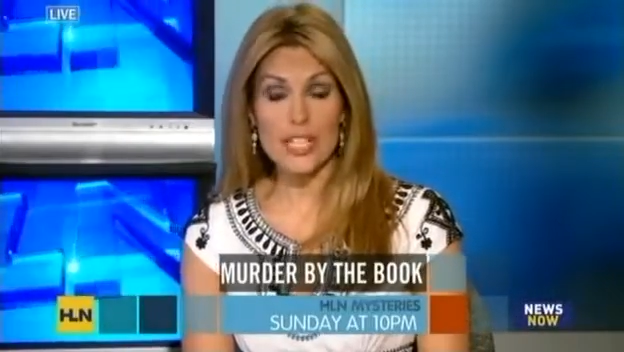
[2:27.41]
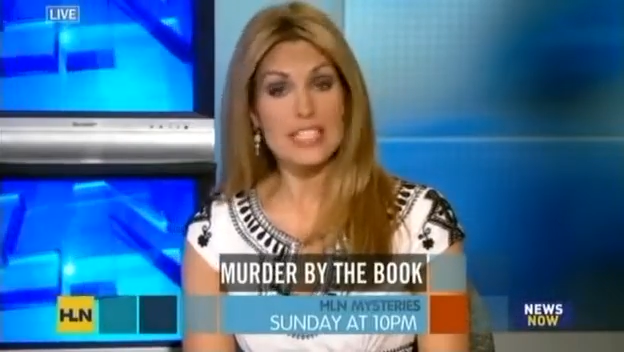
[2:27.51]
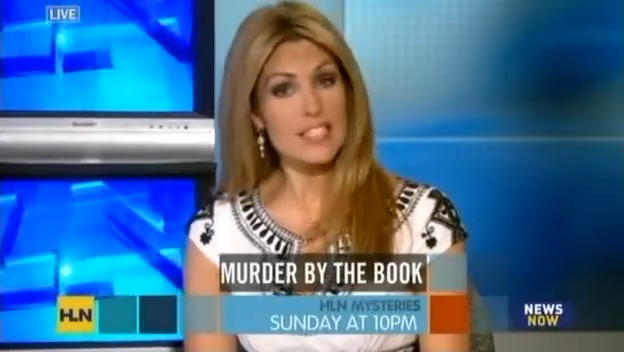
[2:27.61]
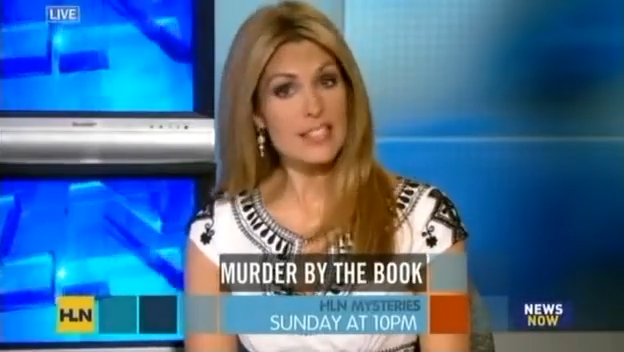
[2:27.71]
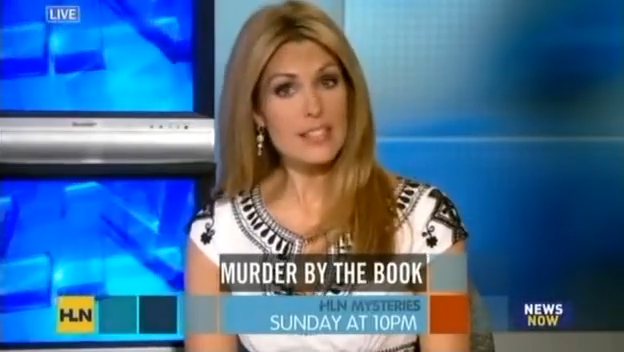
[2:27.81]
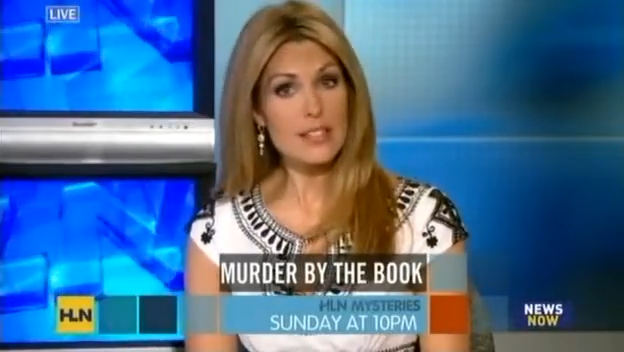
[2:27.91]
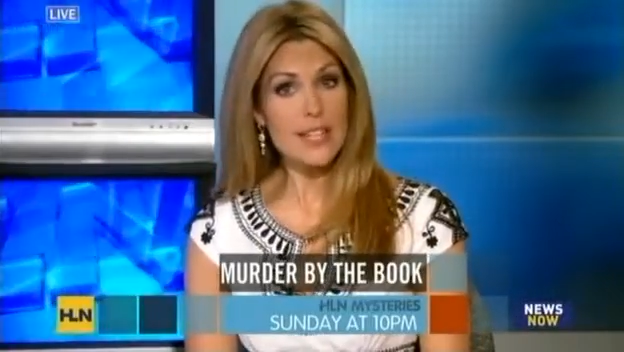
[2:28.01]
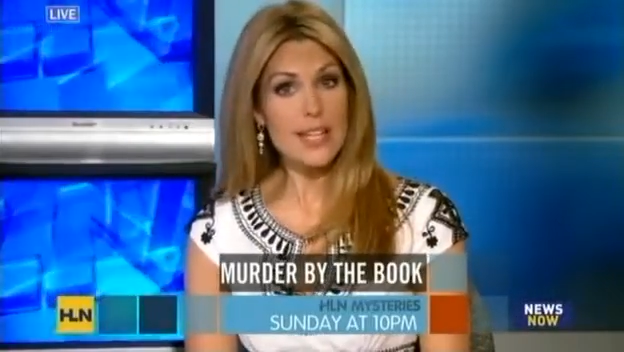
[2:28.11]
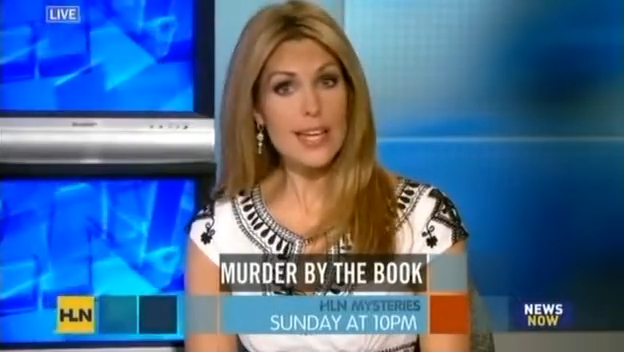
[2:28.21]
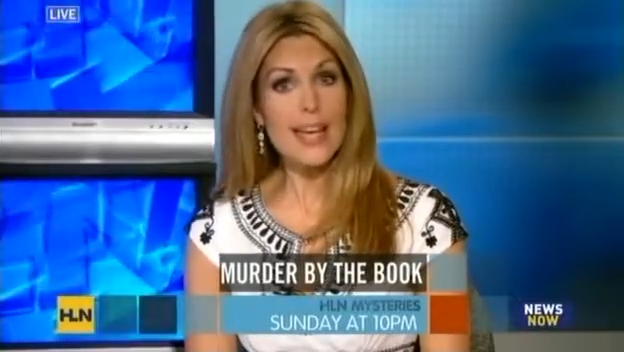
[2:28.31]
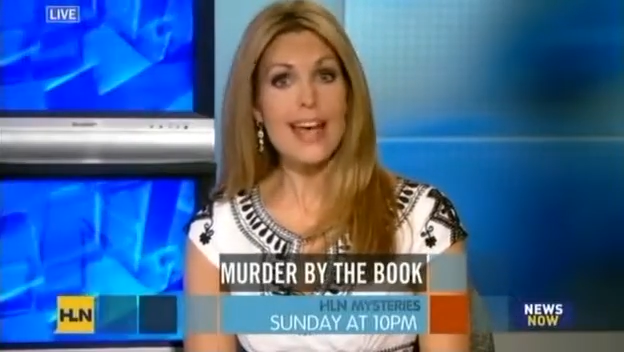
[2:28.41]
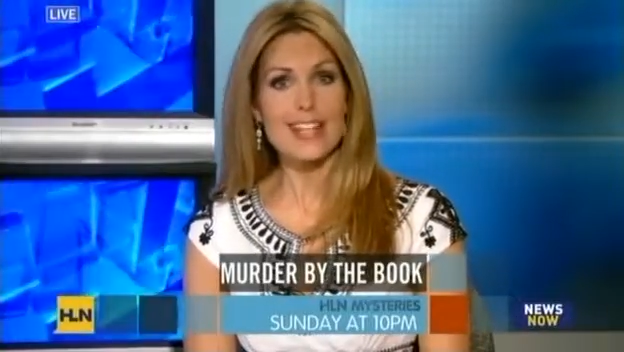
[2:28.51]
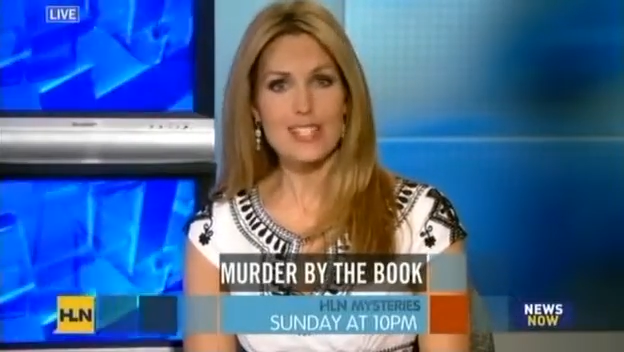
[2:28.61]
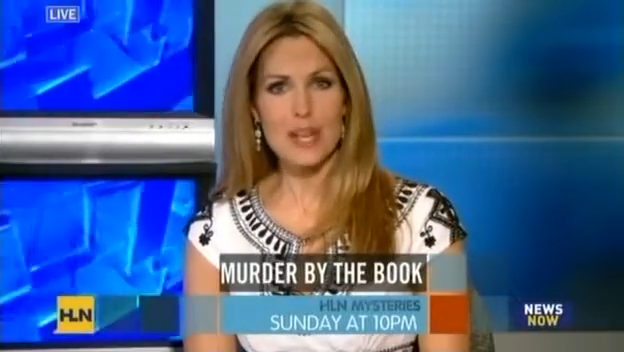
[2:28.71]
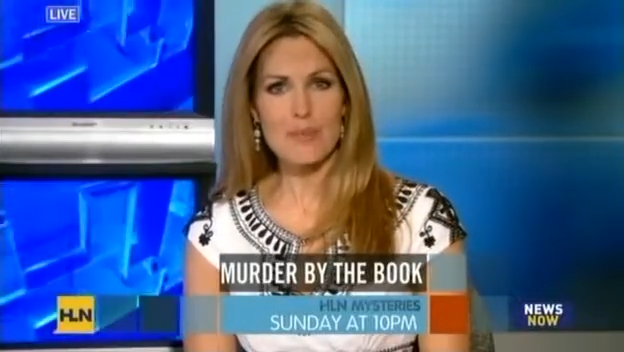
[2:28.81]
It's this Sunday
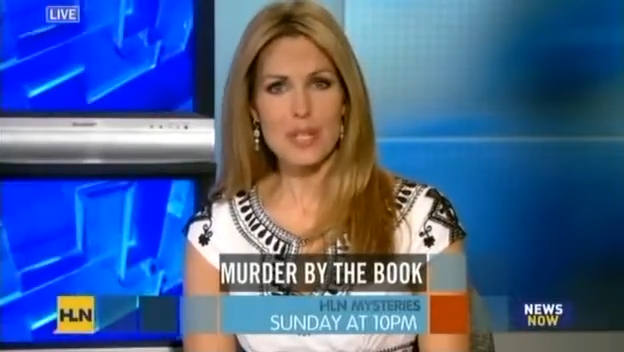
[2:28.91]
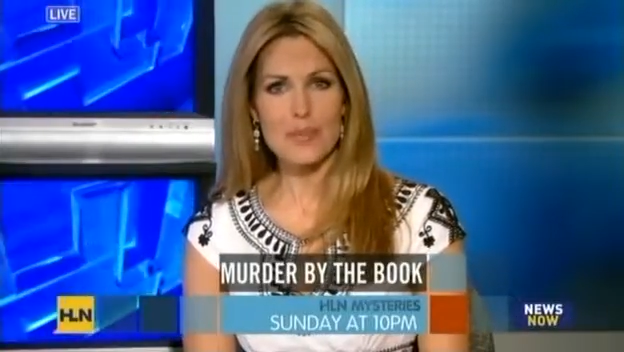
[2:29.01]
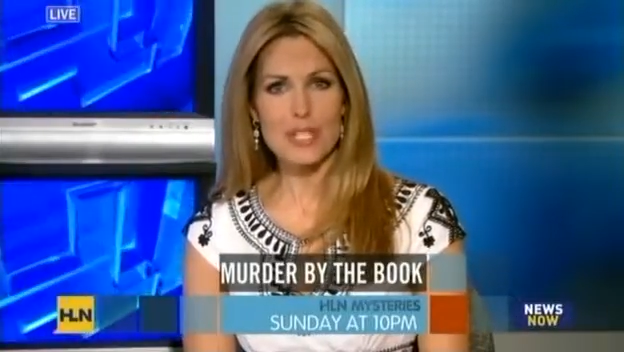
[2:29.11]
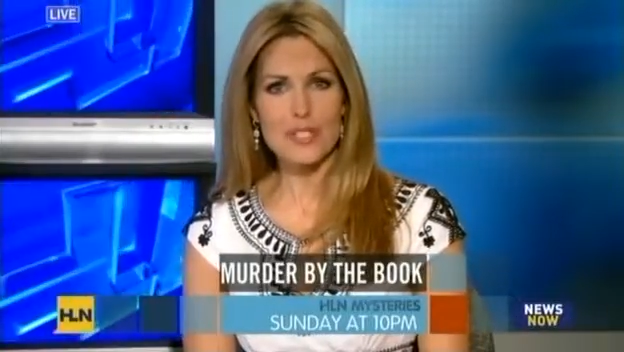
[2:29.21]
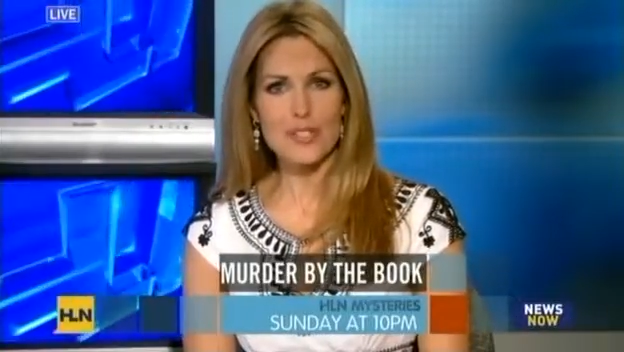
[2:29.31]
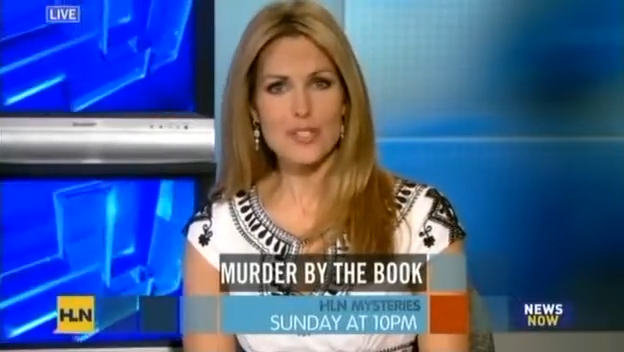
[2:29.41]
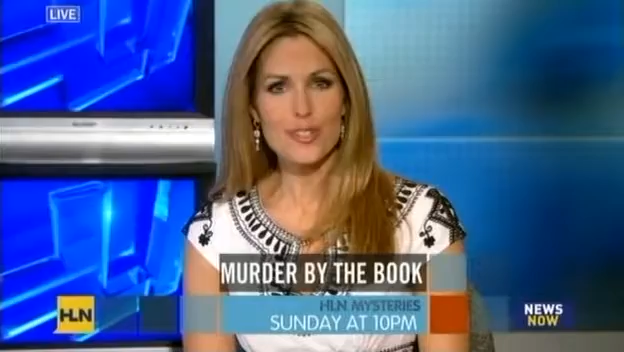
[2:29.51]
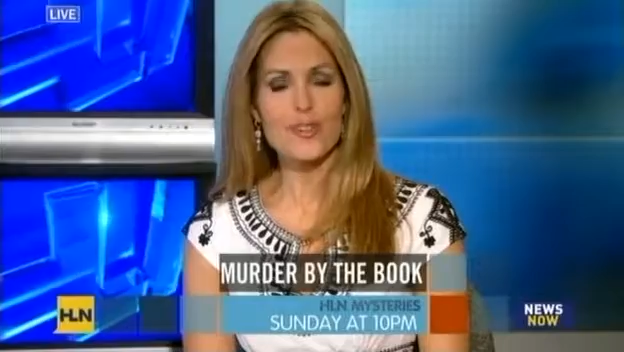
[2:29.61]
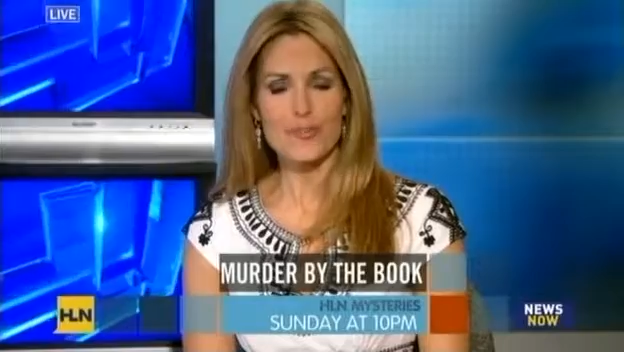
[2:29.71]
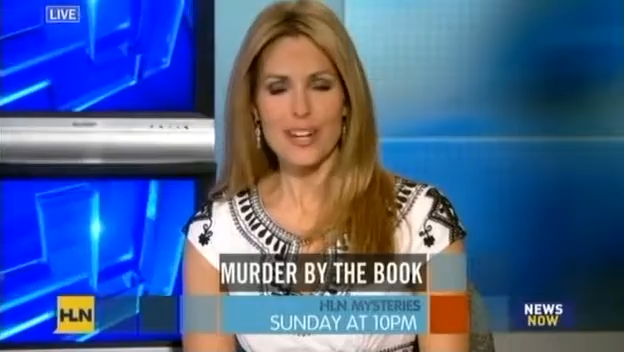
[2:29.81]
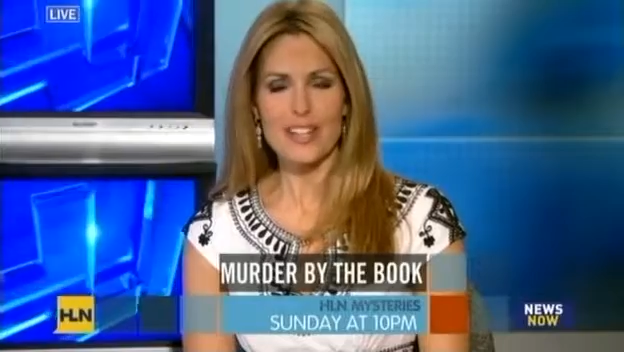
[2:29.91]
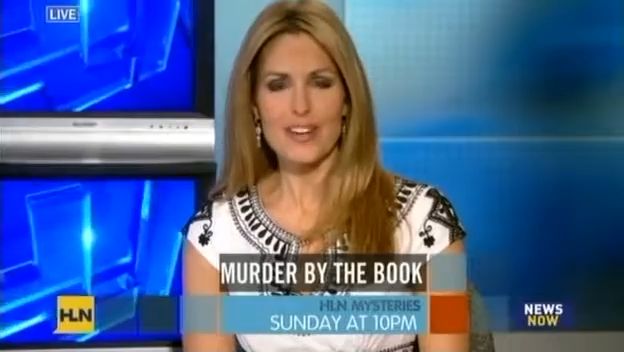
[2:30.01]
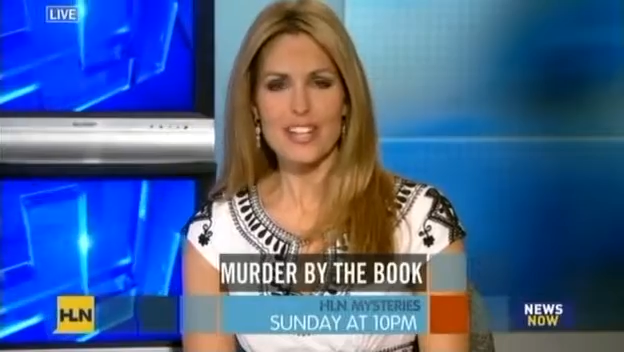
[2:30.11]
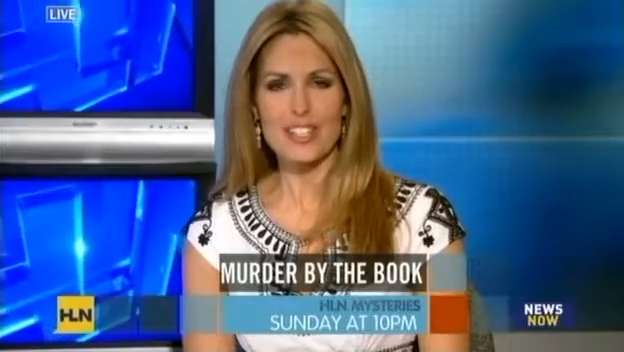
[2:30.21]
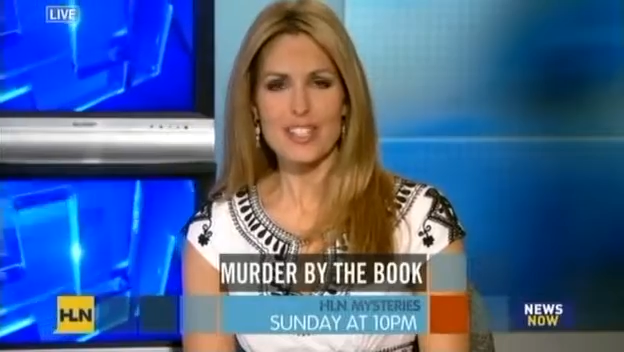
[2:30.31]
at 10 p.m. Eastern, right here
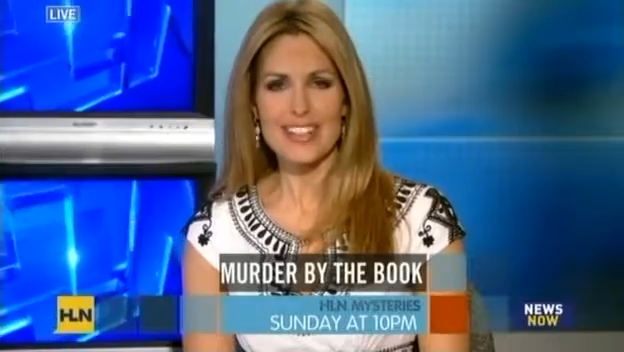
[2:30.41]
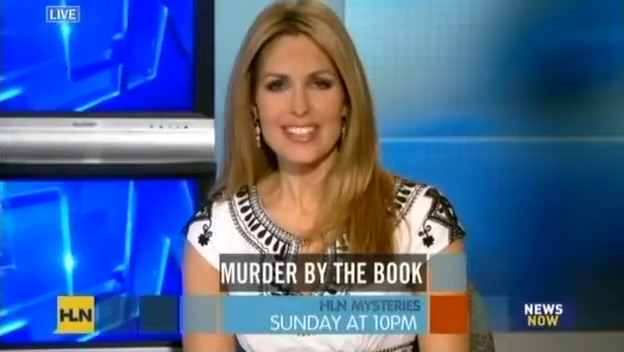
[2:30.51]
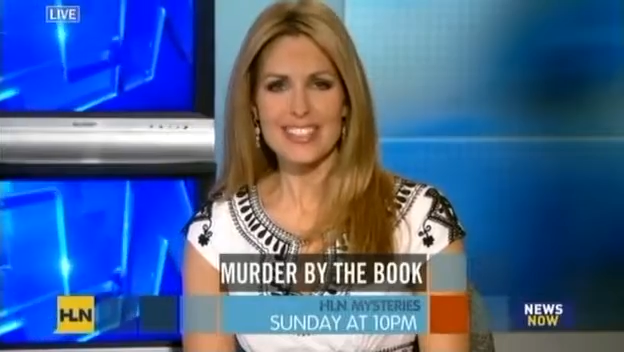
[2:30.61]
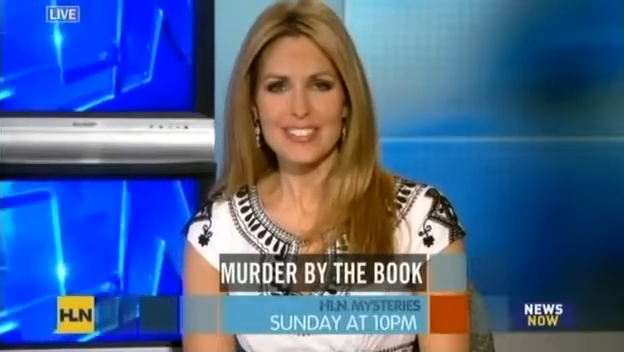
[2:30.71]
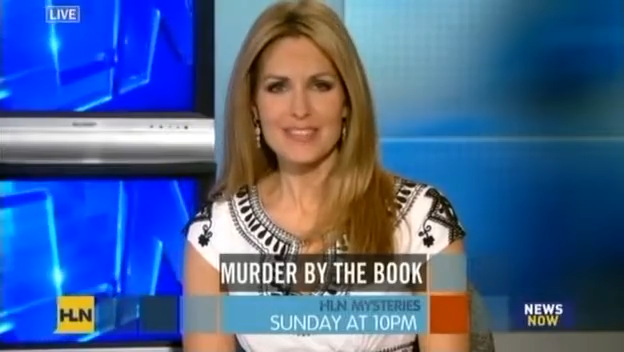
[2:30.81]
on HLN.